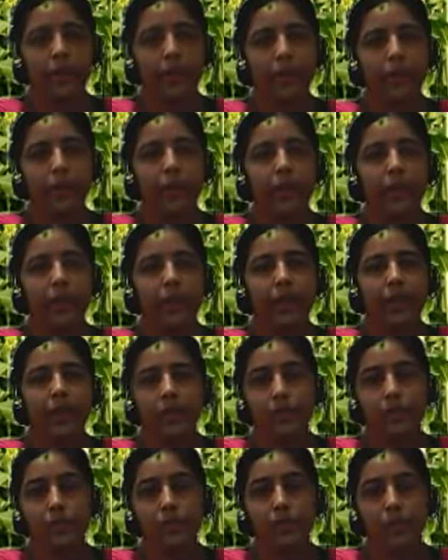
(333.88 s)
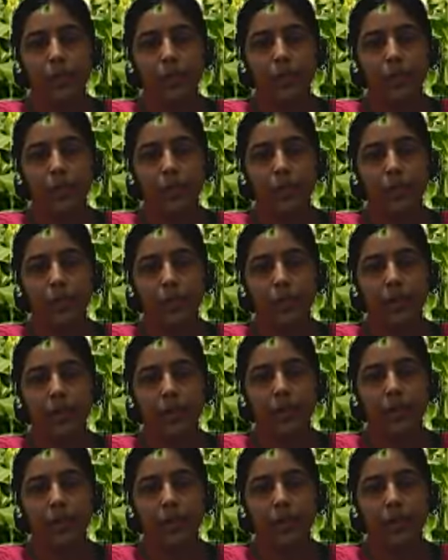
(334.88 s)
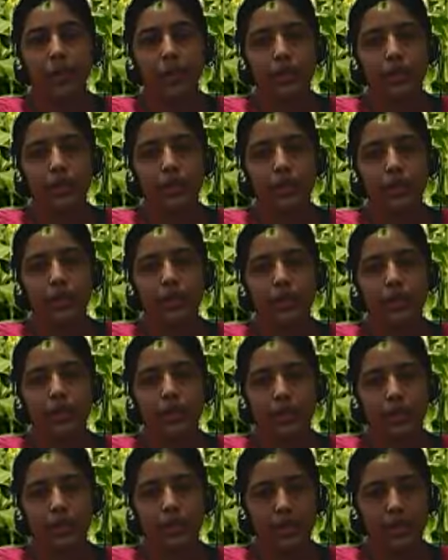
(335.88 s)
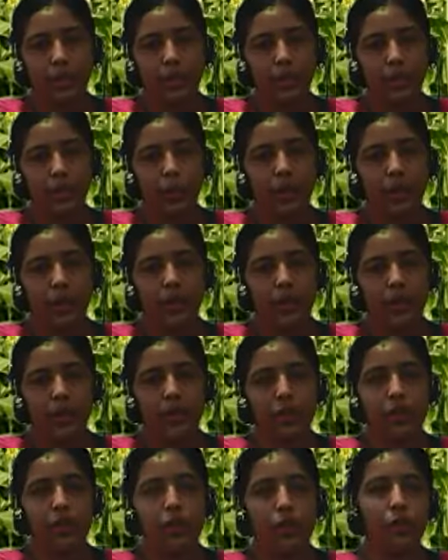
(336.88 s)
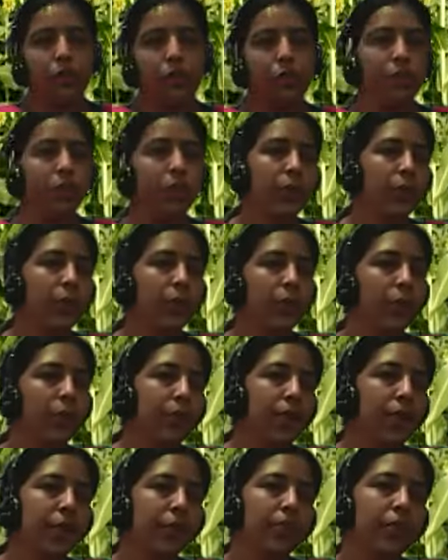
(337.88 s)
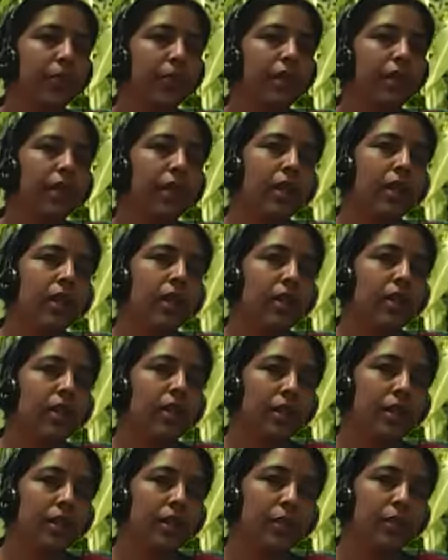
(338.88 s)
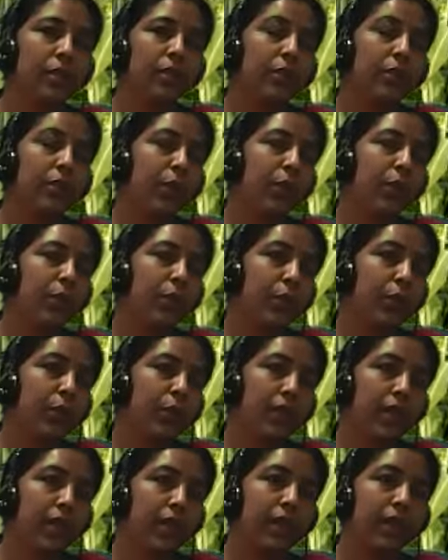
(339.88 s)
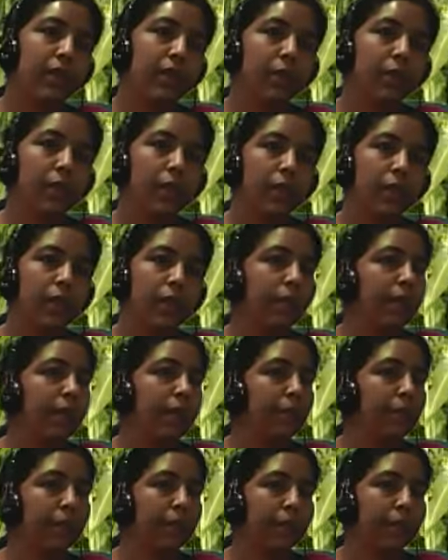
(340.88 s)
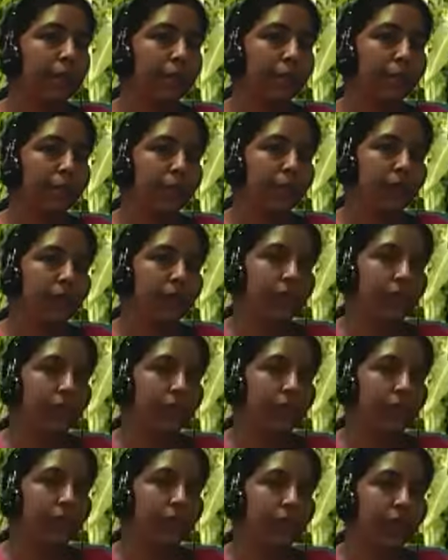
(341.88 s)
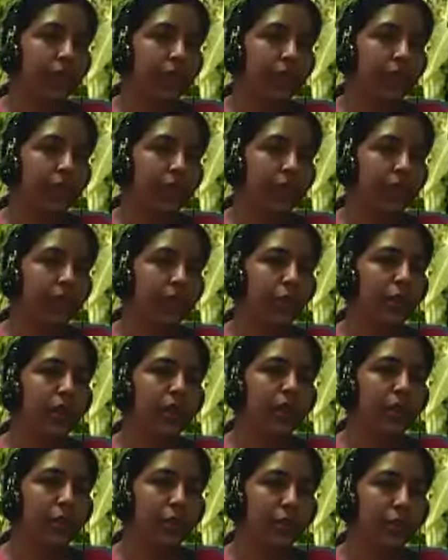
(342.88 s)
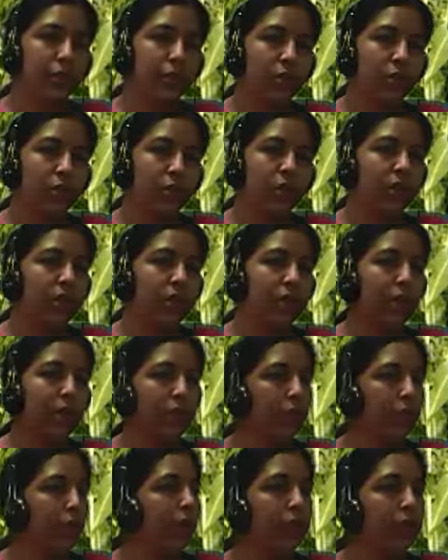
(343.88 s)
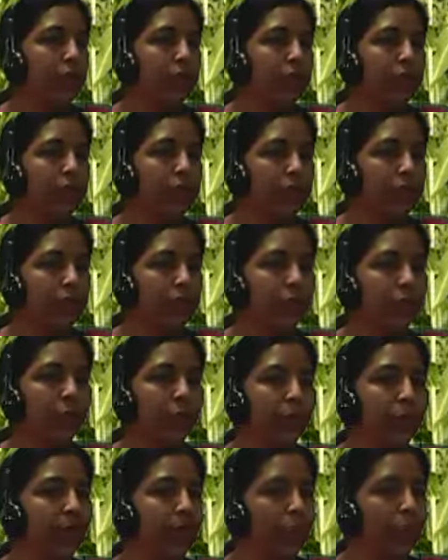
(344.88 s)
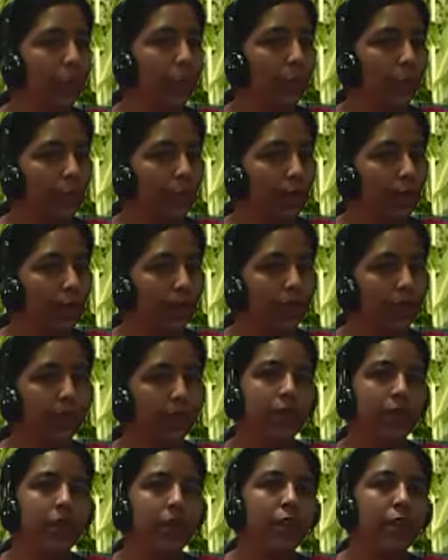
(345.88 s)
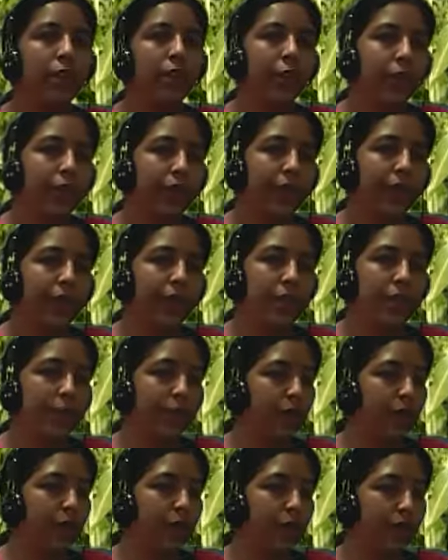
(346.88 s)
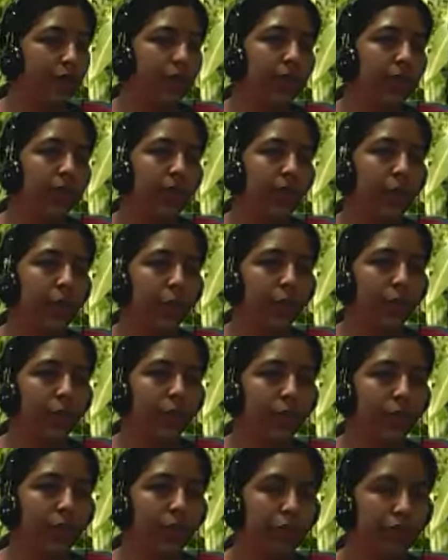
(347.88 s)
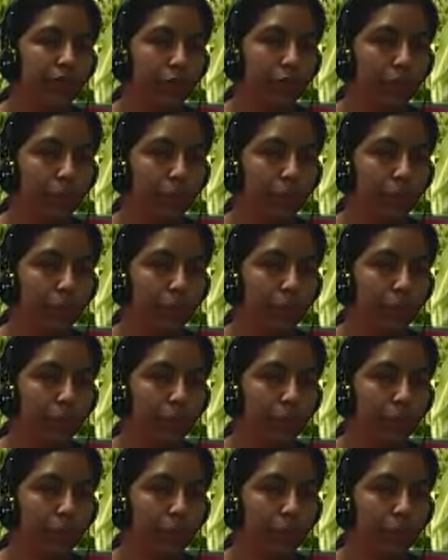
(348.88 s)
Maintenance of the genetic purity in the soil seed production used to improve the use of improved seed only in seed multiplication, inspection and approval of the seed prior to planting, field inspection and approval of the